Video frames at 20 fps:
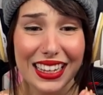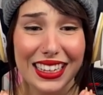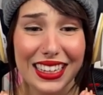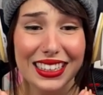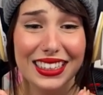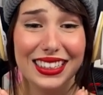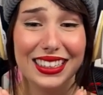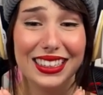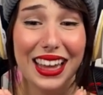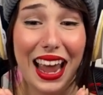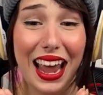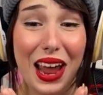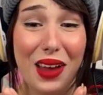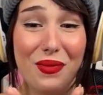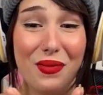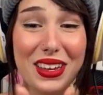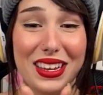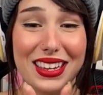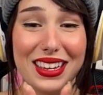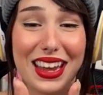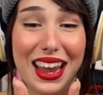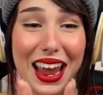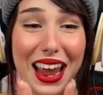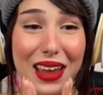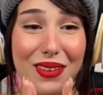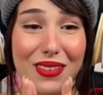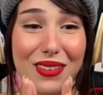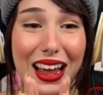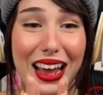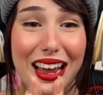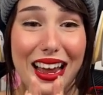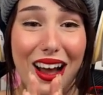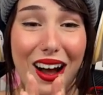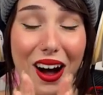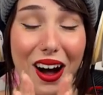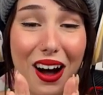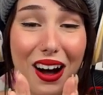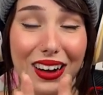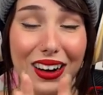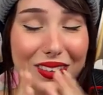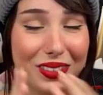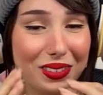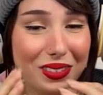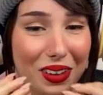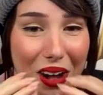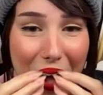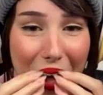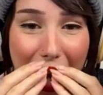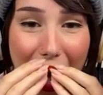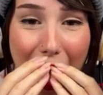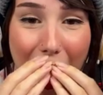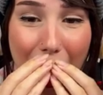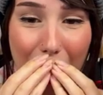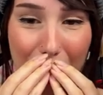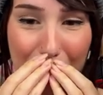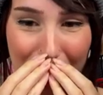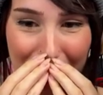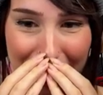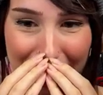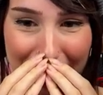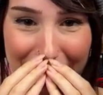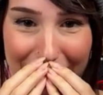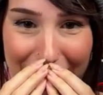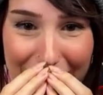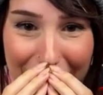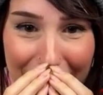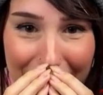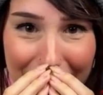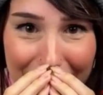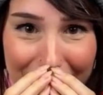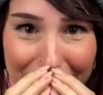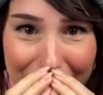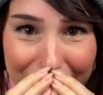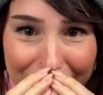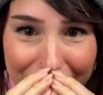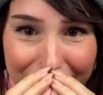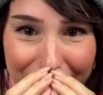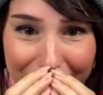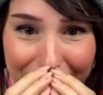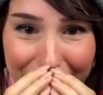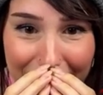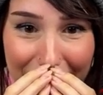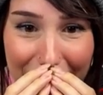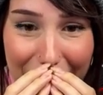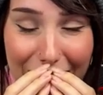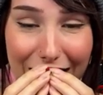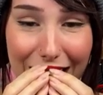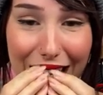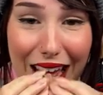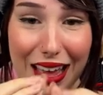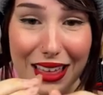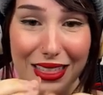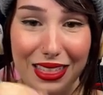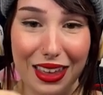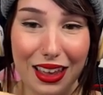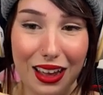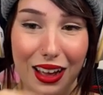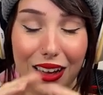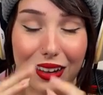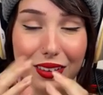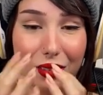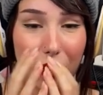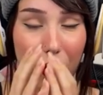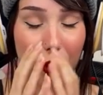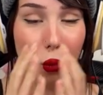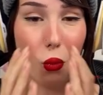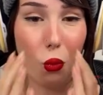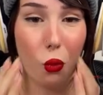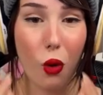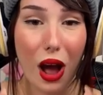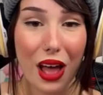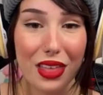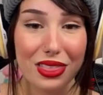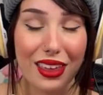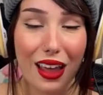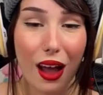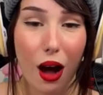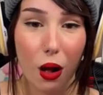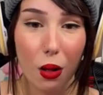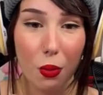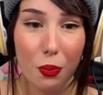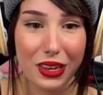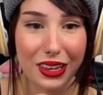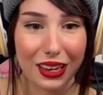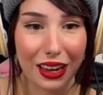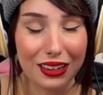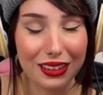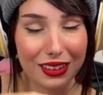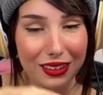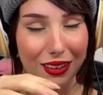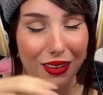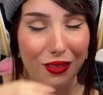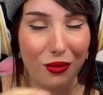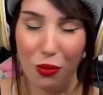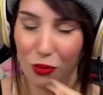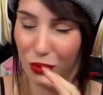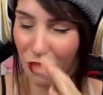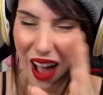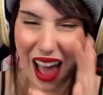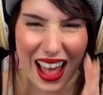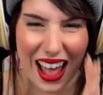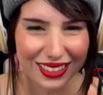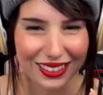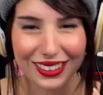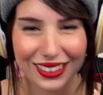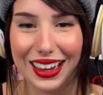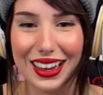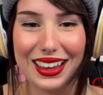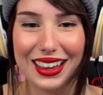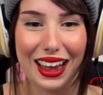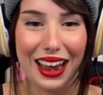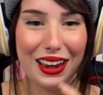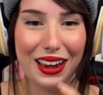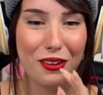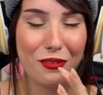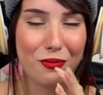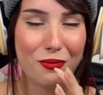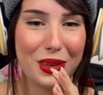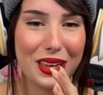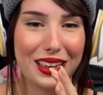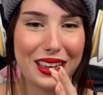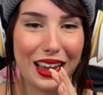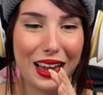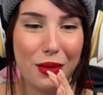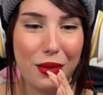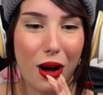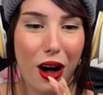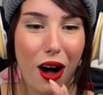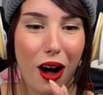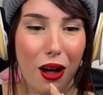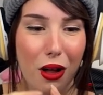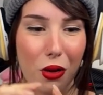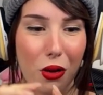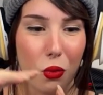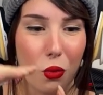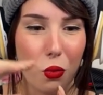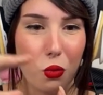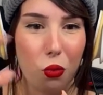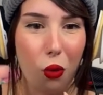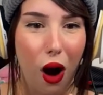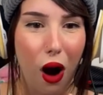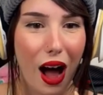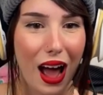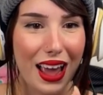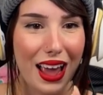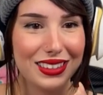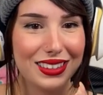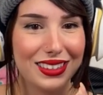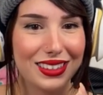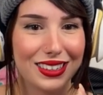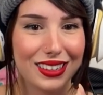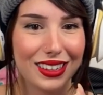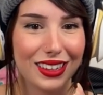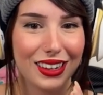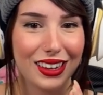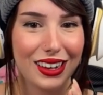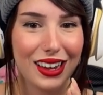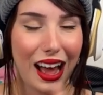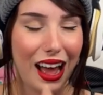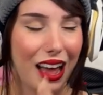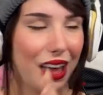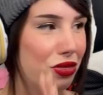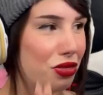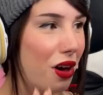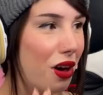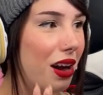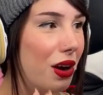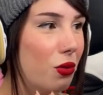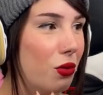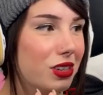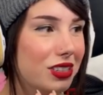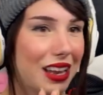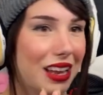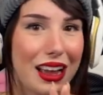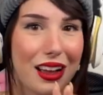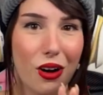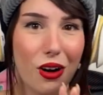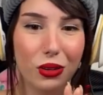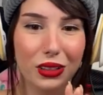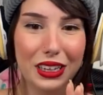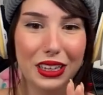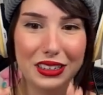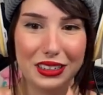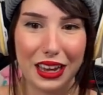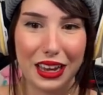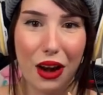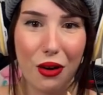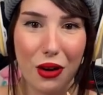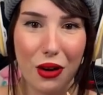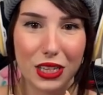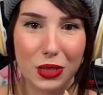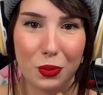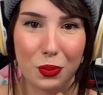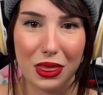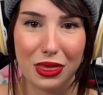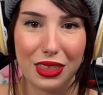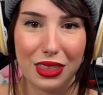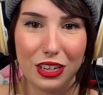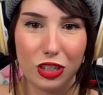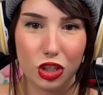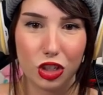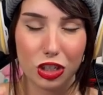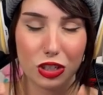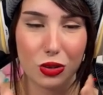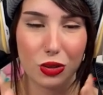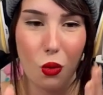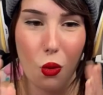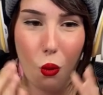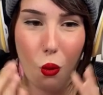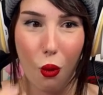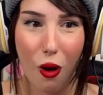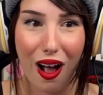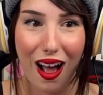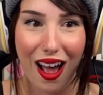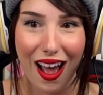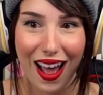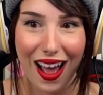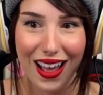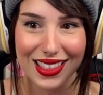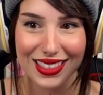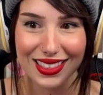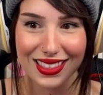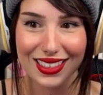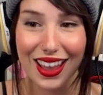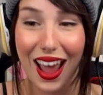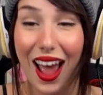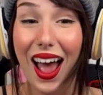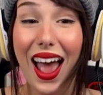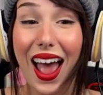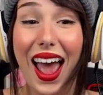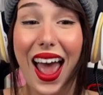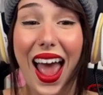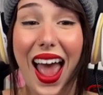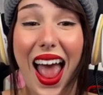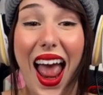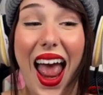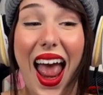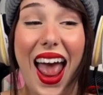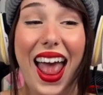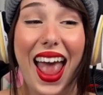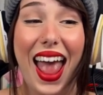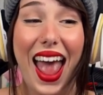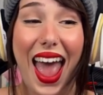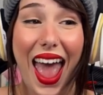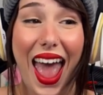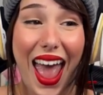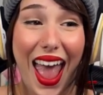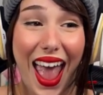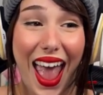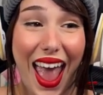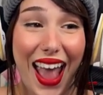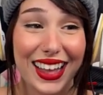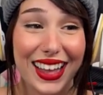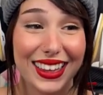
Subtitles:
They became like, oh my god. Like they, what? They all became, what? They kind of became all white? I thought it was like only carrots, but they just, what the heck?